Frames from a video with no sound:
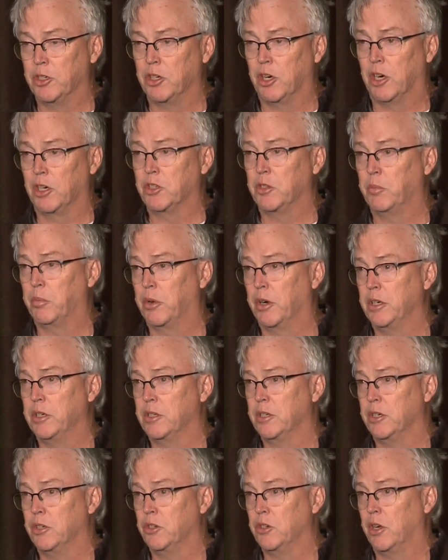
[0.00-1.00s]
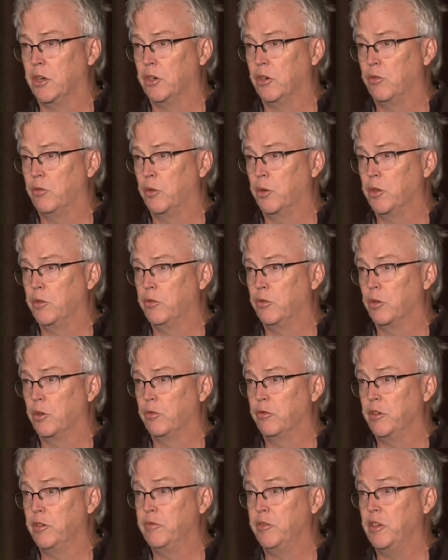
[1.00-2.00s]
auction price on John Deere
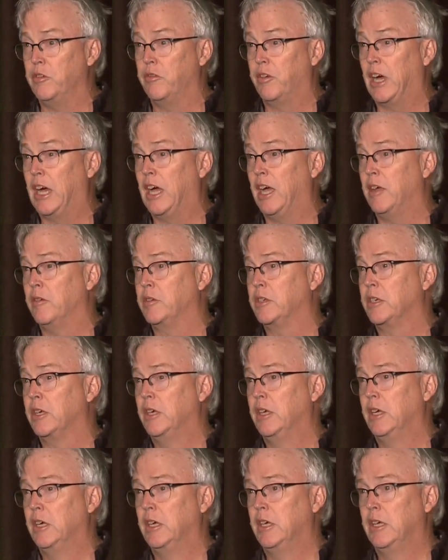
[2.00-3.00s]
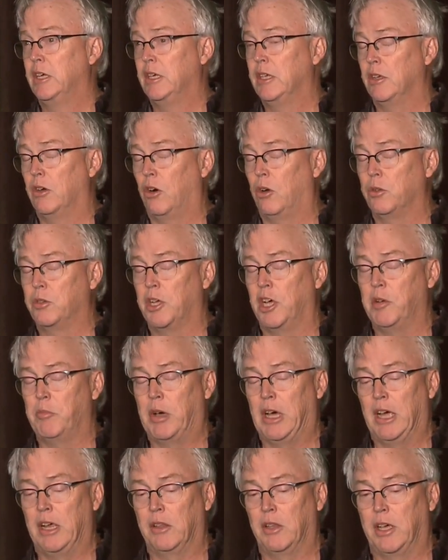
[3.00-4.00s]
4455s. All-time
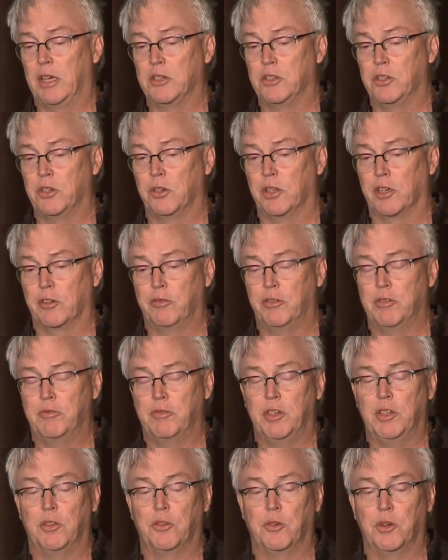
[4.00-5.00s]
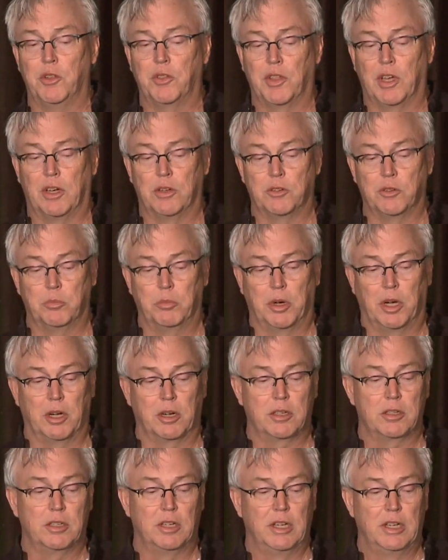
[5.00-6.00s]
high last year, like
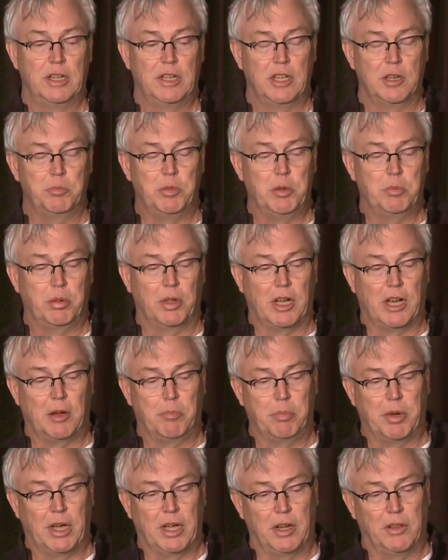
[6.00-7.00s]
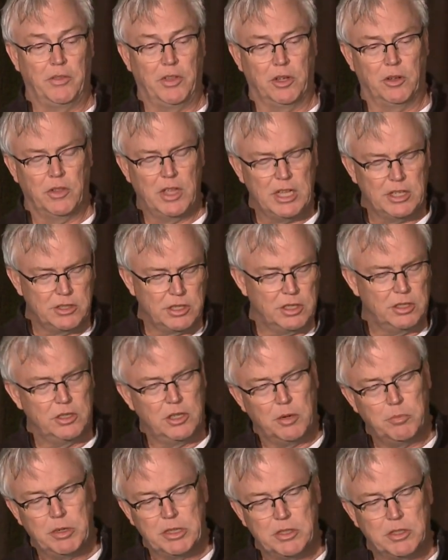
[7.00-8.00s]
$53,000. And people hop on and they go, that's the
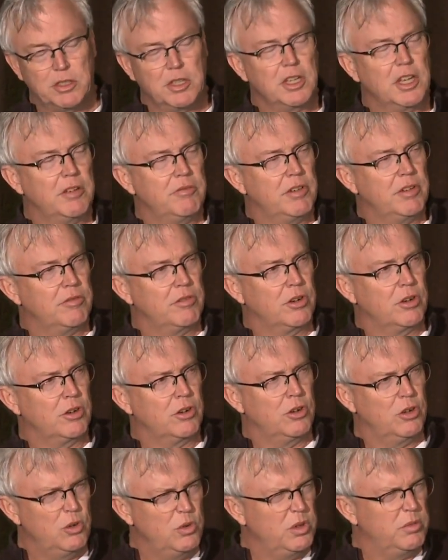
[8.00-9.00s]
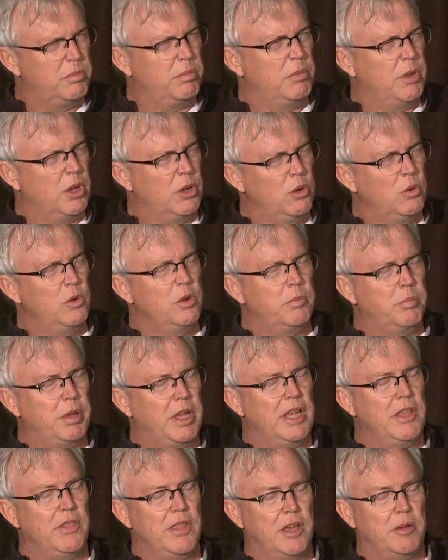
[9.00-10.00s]
dumbest thing I've ever heard. Who would
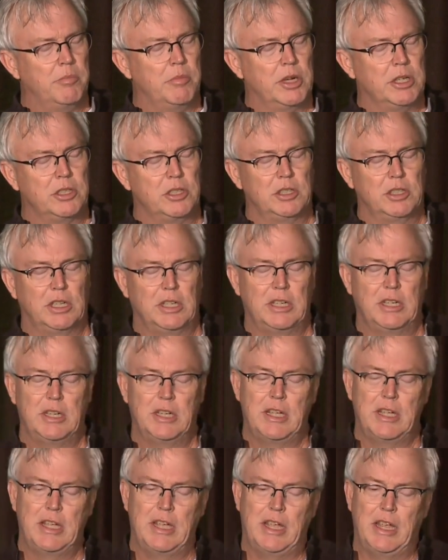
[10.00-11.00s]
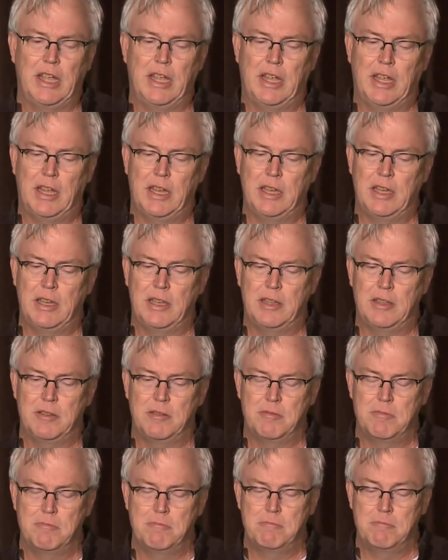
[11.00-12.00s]
pay that much? And,
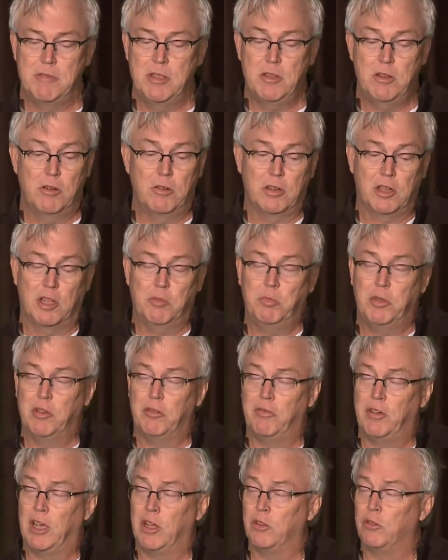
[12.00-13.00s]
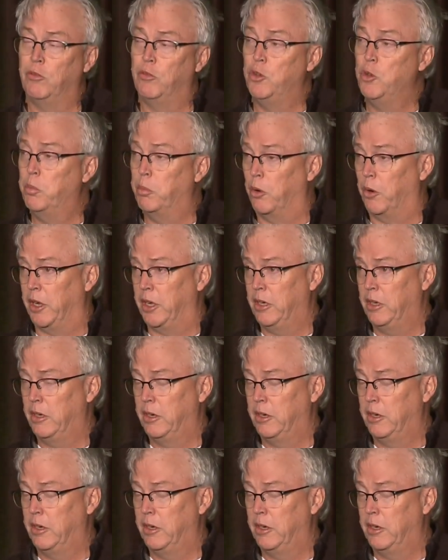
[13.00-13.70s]
you know, it can be a valid viewpoint.